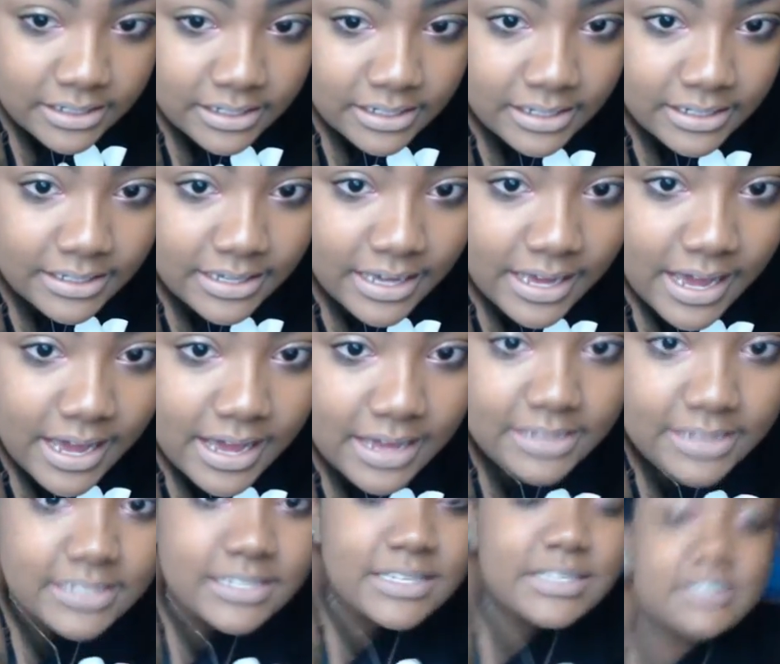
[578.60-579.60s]
Yeah,
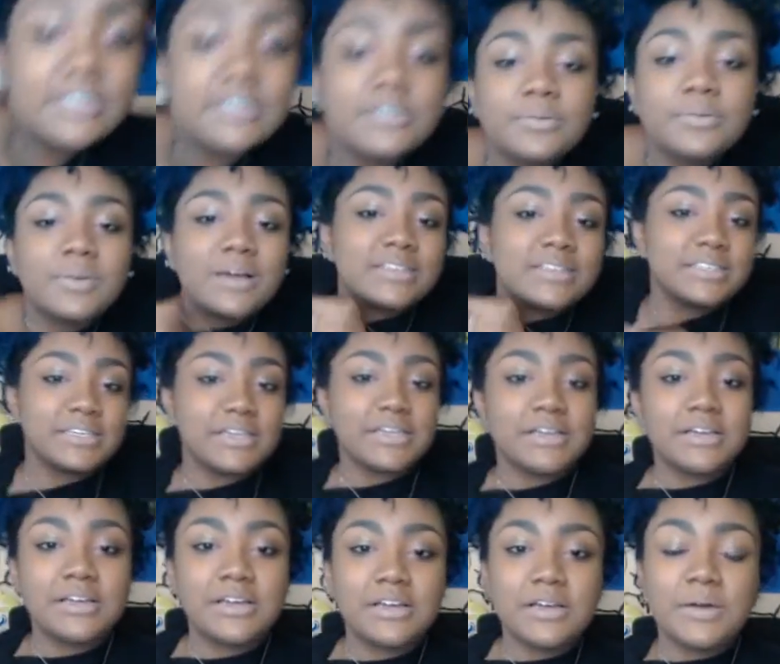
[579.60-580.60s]
she's a little messy,
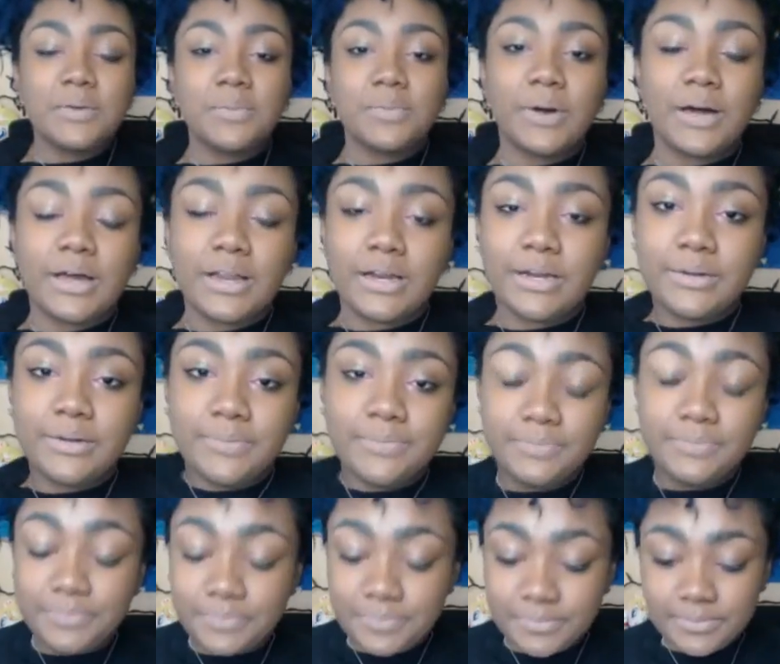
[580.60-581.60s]
but
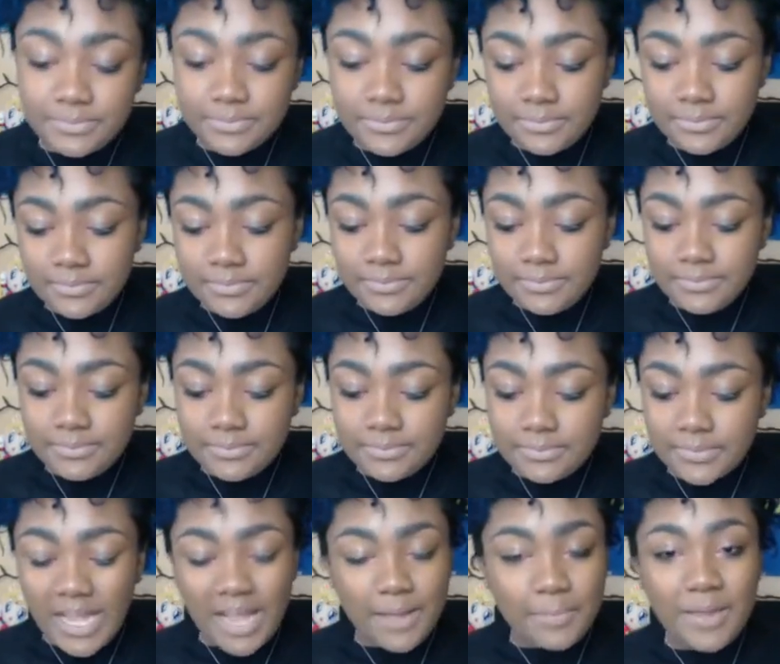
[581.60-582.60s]

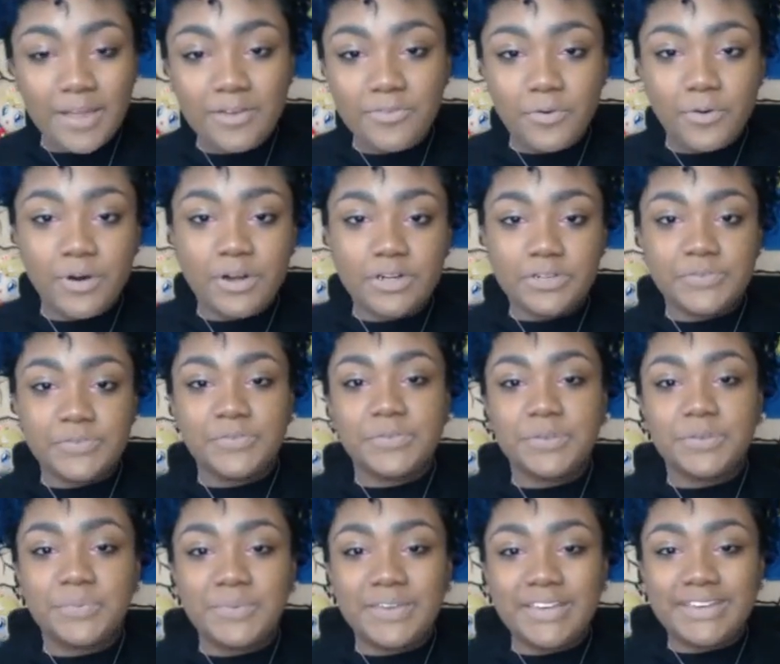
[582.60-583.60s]
I paid $400 for the
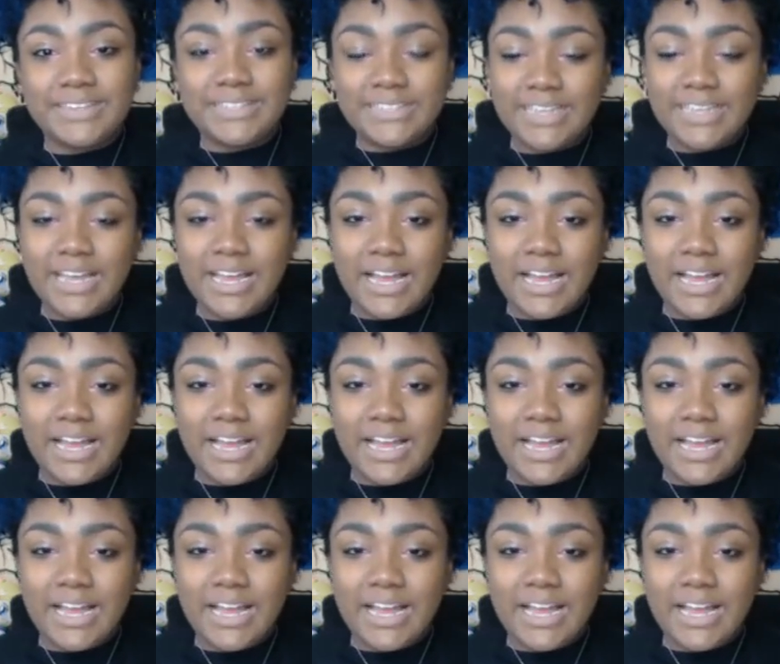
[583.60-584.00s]
piece.